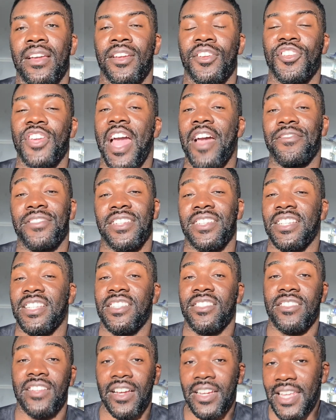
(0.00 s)
you have to
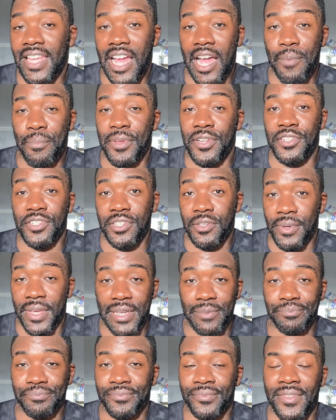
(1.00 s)
just suck it up and do
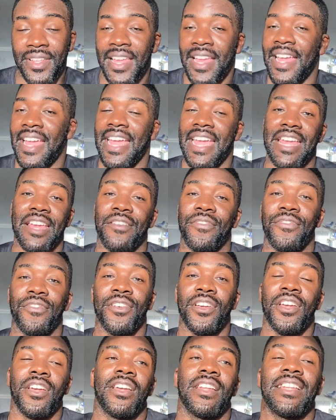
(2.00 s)
it.
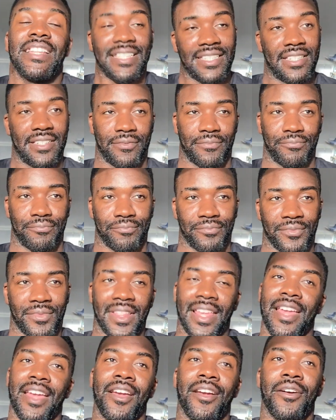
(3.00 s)
Listen,
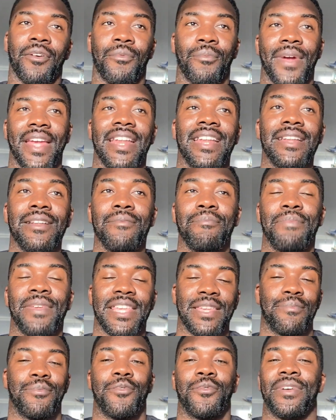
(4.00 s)
when
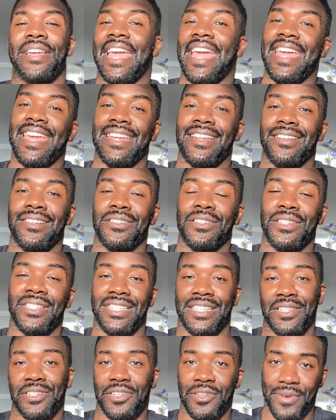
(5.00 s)
people get into
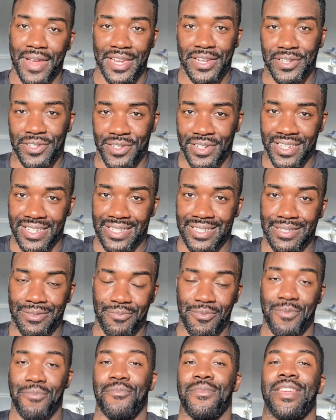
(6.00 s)
situations,
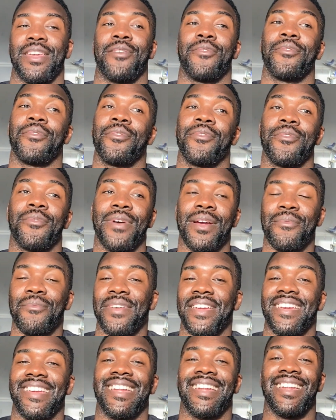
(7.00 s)
when we're
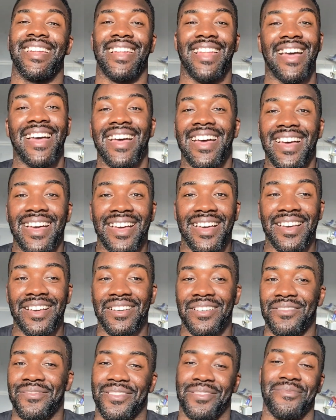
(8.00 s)
in
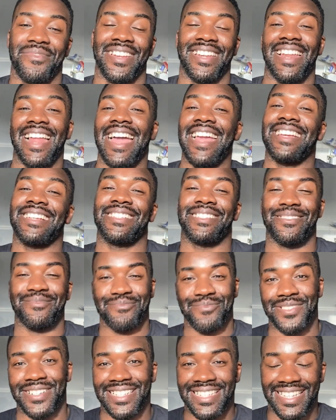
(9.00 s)
love and we like
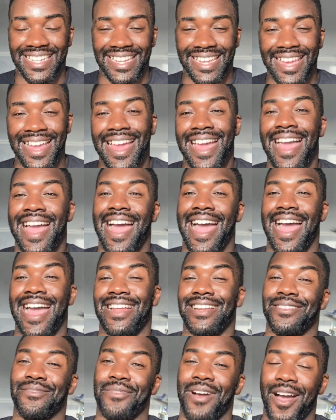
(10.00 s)
somebody
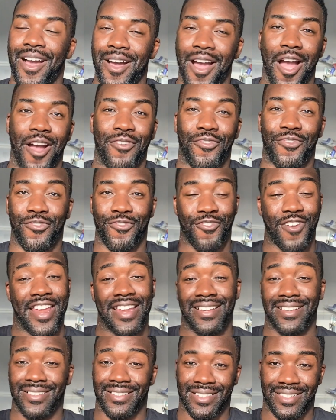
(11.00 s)
and our
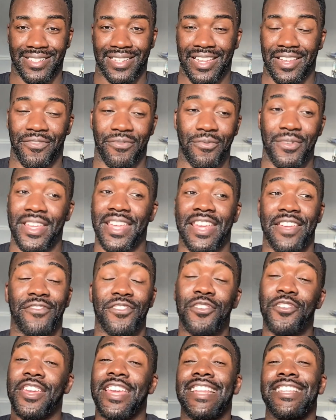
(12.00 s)
friends, if
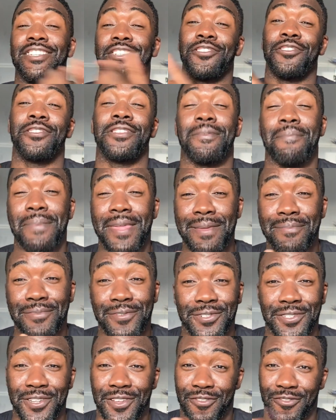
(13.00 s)
you're introducing
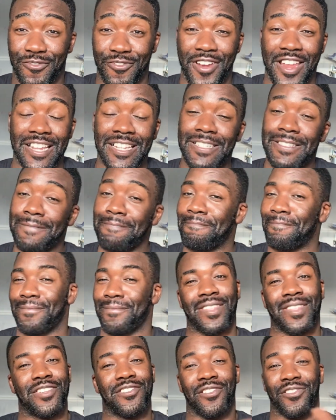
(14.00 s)
people to your friends
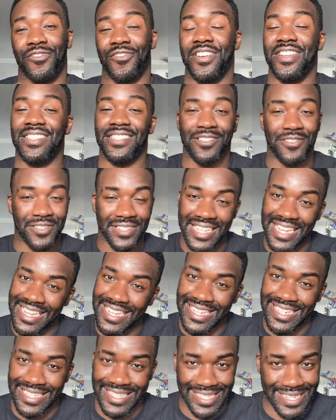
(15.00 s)
are not
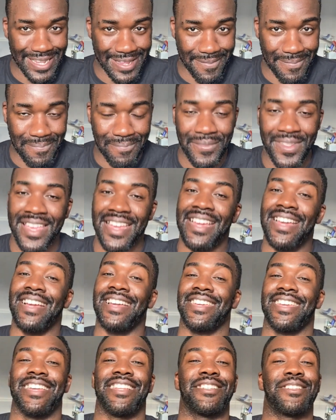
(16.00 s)
taking to them.
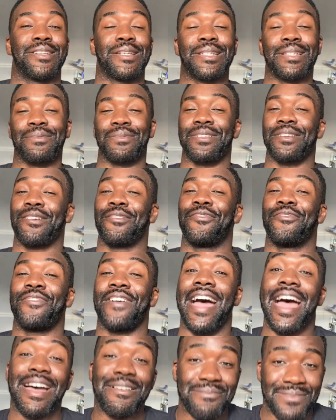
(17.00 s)
You introduce them to your
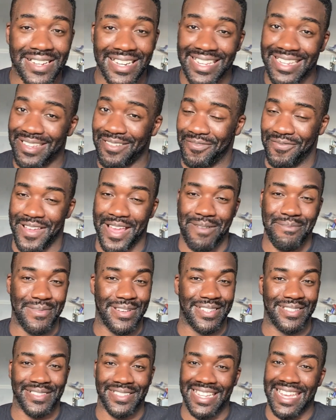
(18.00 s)

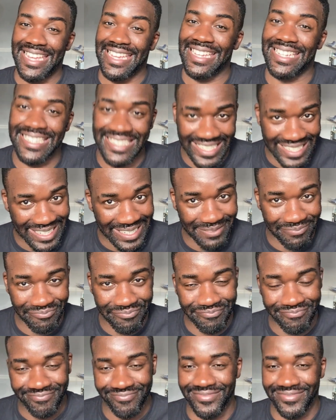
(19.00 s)
family's not taking to them.